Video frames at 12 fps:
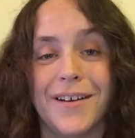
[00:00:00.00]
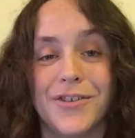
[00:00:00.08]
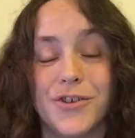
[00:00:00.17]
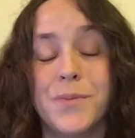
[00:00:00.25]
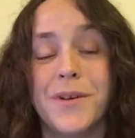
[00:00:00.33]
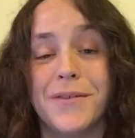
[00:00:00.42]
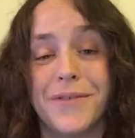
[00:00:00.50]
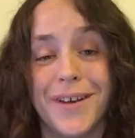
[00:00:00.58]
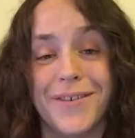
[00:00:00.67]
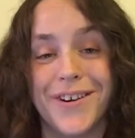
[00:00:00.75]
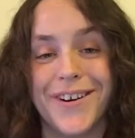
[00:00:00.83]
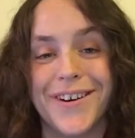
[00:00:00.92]
do me a
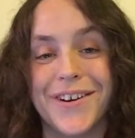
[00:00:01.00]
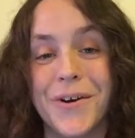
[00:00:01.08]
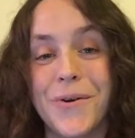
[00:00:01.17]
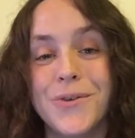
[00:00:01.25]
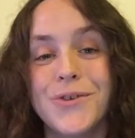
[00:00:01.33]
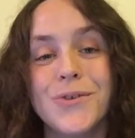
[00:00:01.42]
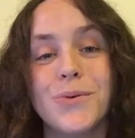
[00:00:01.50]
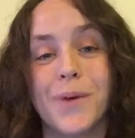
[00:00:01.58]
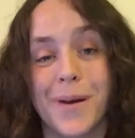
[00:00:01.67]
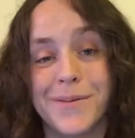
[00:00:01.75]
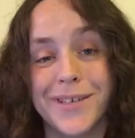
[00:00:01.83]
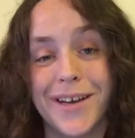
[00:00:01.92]
favor, go to the
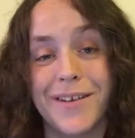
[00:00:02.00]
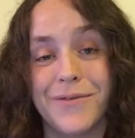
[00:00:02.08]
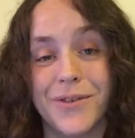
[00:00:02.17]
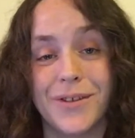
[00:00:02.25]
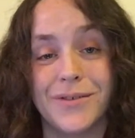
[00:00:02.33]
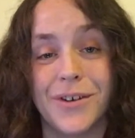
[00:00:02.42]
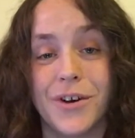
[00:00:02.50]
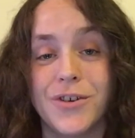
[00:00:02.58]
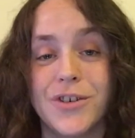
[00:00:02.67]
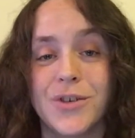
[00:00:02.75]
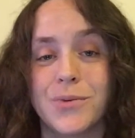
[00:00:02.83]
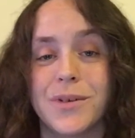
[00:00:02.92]
website for the
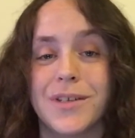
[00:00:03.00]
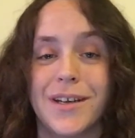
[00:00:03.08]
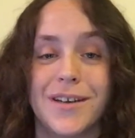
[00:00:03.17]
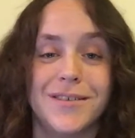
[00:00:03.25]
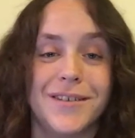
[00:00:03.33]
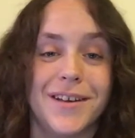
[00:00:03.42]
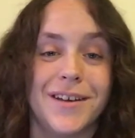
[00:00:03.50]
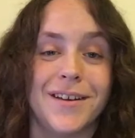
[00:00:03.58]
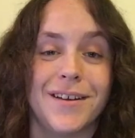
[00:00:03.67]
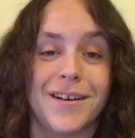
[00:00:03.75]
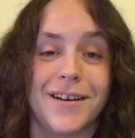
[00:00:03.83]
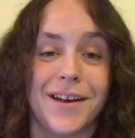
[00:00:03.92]
largest
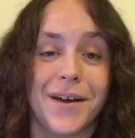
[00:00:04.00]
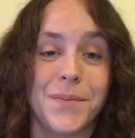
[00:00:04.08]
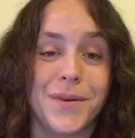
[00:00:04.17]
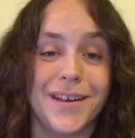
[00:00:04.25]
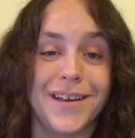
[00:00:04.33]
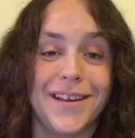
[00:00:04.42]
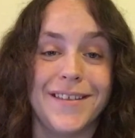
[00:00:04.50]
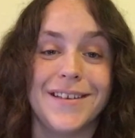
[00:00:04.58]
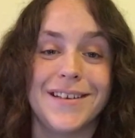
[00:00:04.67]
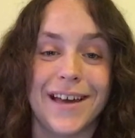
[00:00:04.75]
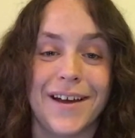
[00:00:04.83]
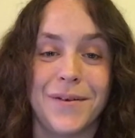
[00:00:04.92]
recycling company in
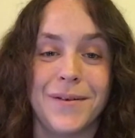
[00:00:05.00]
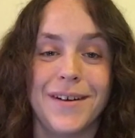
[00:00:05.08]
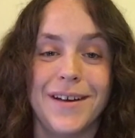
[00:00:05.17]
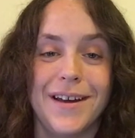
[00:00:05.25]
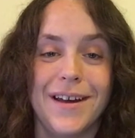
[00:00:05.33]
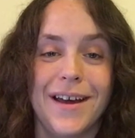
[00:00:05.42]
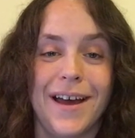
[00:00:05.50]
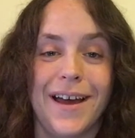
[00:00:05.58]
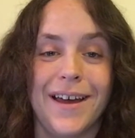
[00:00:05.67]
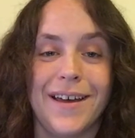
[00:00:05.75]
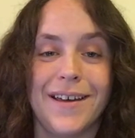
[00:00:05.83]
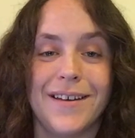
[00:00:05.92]
the town
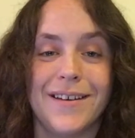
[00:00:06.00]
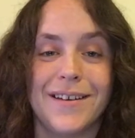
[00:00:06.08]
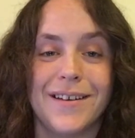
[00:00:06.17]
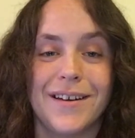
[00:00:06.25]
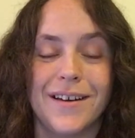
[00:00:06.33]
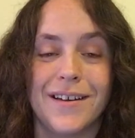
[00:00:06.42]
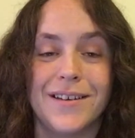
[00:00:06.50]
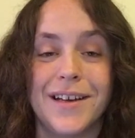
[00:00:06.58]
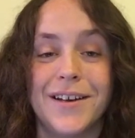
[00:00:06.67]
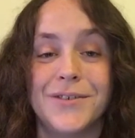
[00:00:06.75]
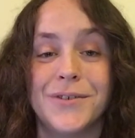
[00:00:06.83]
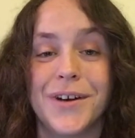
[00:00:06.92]
and
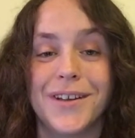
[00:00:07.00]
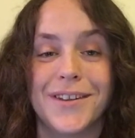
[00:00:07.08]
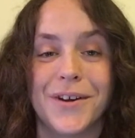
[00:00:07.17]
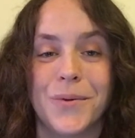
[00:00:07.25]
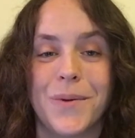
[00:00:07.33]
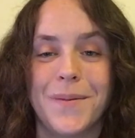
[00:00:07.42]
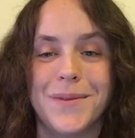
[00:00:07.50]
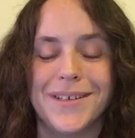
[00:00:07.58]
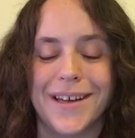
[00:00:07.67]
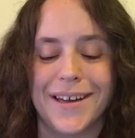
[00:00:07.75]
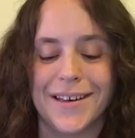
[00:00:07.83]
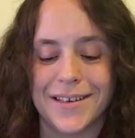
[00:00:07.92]
take a look at their
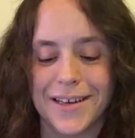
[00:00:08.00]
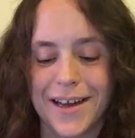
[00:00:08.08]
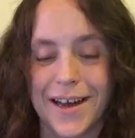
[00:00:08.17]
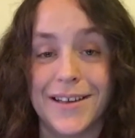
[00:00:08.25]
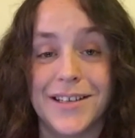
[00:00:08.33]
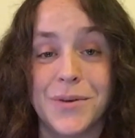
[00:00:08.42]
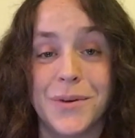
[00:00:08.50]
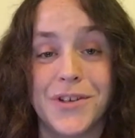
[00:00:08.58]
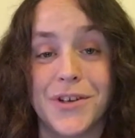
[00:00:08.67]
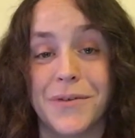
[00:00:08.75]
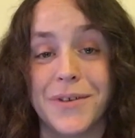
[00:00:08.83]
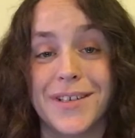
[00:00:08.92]
website and see what
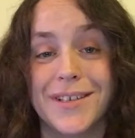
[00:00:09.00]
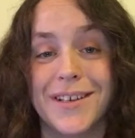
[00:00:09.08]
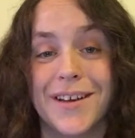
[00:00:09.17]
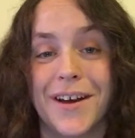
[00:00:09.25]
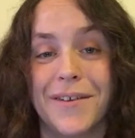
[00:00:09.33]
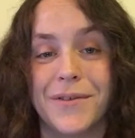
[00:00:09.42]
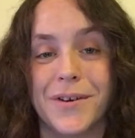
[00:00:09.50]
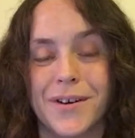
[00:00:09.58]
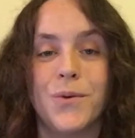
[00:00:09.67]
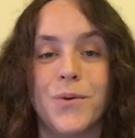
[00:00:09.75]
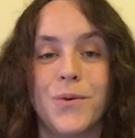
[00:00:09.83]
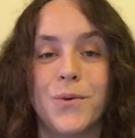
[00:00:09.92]
services they offer.
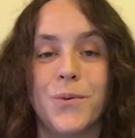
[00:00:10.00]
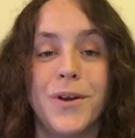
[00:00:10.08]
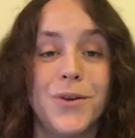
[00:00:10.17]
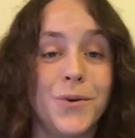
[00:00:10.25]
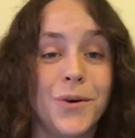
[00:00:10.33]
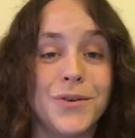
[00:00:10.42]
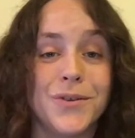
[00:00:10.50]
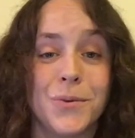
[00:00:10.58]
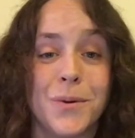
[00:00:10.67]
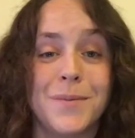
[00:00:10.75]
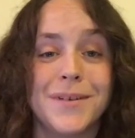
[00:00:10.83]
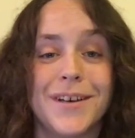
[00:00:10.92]
When you go to their
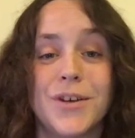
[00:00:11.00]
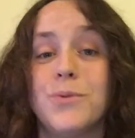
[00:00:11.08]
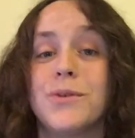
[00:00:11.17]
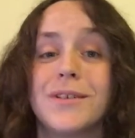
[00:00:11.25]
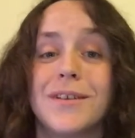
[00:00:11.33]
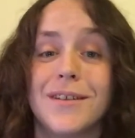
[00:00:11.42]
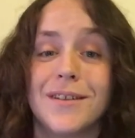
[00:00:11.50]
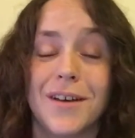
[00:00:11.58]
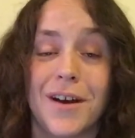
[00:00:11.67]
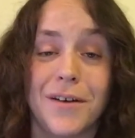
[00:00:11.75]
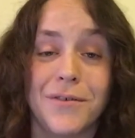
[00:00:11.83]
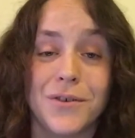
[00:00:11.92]
website, you will see that they
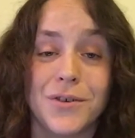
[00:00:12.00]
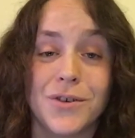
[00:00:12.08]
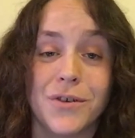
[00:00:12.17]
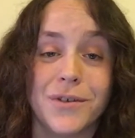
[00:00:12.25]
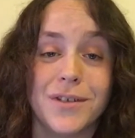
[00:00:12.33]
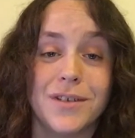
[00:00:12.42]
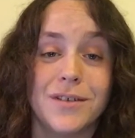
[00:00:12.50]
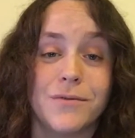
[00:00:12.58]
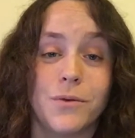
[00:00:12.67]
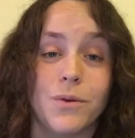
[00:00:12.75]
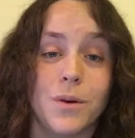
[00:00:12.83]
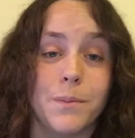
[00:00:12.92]
offer services
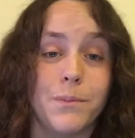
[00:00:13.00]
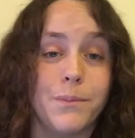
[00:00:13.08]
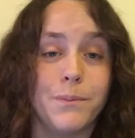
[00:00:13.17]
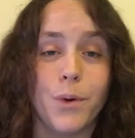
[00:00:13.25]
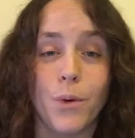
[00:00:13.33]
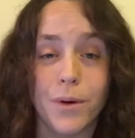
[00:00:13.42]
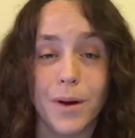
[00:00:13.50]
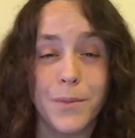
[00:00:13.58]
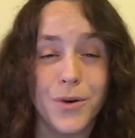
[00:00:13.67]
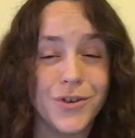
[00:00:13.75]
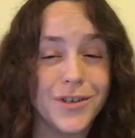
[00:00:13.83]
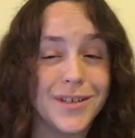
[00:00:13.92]
for
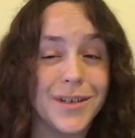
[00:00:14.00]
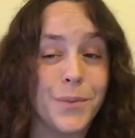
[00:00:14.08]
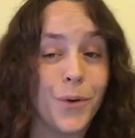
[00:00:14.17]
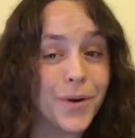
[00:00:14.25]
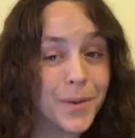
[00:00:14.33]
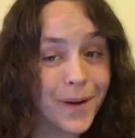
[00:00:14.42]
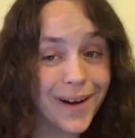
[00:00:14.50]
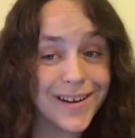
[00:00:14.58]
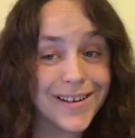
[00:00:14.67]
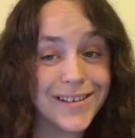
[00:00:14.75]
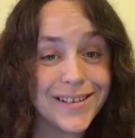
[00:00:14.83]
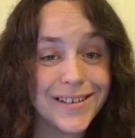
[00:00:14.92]
emergency porta
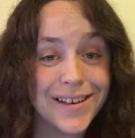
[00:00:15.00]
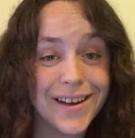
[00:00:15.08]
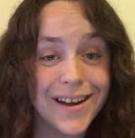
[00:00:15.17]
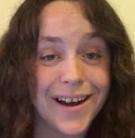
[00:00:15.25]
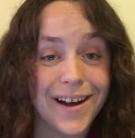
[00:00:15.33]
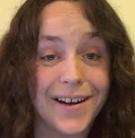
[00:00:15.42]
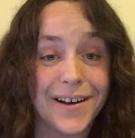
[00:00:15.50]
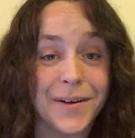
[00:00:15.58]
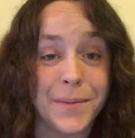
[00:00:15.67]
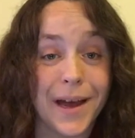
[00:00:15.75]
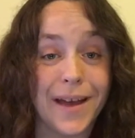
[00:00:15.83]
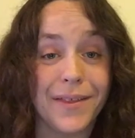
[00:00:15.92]
potties,
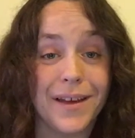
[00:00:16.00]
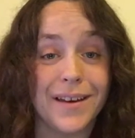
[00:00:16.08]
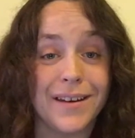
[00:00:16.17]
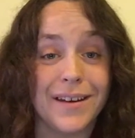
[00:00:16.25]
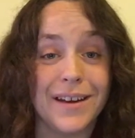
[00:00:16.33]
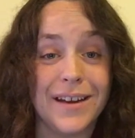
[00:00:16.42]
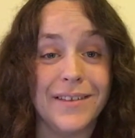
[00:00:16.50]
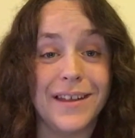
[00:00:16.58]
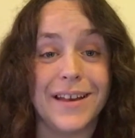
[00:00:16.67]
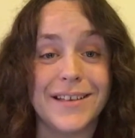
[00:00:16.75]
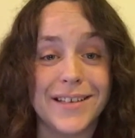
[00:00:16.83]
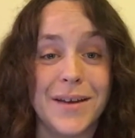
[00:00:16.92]
and then in
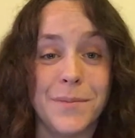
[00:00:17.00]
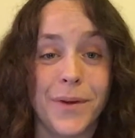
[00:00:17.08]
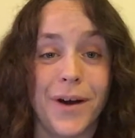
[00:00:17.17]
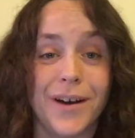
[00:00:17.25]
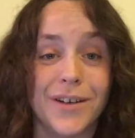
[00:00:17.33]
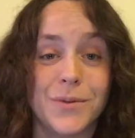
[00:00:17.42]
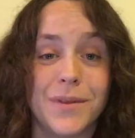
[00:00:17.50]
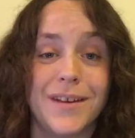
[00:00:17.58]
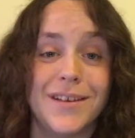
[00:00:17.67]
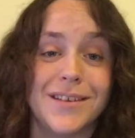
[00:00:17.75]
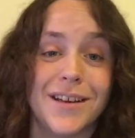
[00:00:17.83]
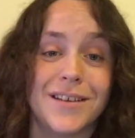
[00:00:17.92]
that same box, when they
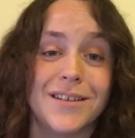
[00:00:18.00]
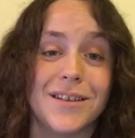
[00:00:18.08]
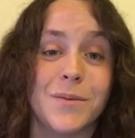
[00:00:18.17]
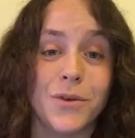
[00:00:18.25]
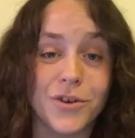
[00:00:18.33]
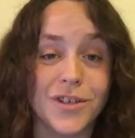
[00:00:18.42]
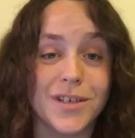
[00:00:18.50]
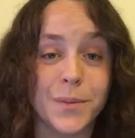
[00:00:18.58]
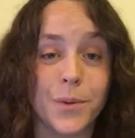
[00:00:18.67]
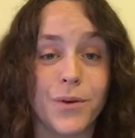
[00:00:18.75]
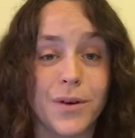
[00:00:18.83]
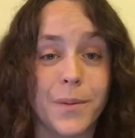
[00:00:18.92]
discuss the emergency
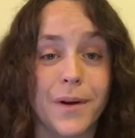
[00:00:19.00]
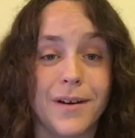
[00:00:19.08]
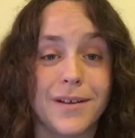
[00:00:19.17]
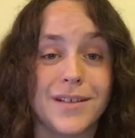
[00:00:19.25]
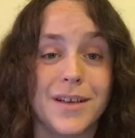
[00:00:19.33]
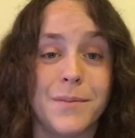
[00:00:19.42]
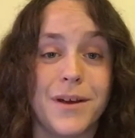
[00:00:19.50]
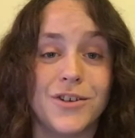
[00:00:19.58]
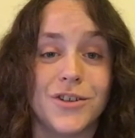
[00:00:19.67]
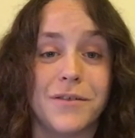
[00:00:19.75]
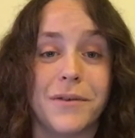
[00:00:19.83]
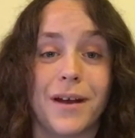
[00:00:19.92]
porta potties, they
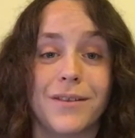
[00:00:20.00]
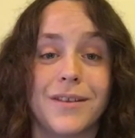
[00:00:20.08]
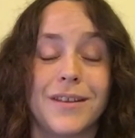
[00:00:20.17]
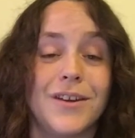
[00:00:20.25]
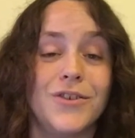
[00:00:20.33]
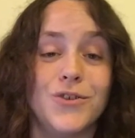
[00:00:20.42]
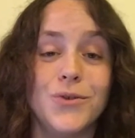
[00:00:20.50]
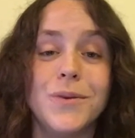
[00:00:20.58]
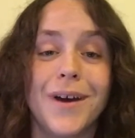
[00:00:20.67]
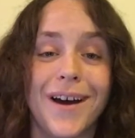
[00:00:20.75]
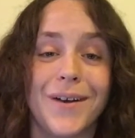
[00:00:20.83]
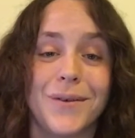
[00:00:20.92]
mention the fact that they do
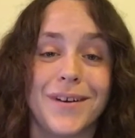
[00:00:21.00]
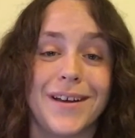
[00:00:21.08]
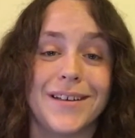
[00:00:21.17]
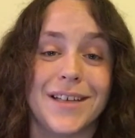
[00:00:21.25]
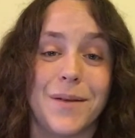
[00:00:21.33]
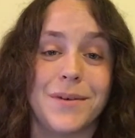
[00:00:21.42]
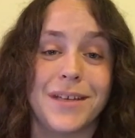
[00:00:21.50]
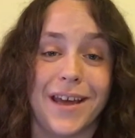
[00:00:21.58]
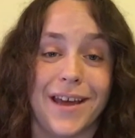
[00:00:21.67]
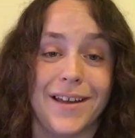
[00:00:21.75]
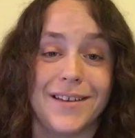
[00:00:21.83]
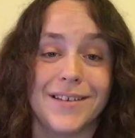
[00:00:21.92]
not accept
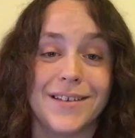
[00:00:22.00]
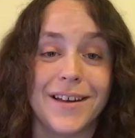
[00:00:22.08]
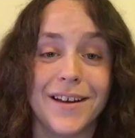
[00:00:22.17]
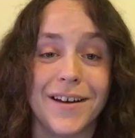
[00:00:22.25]
cans.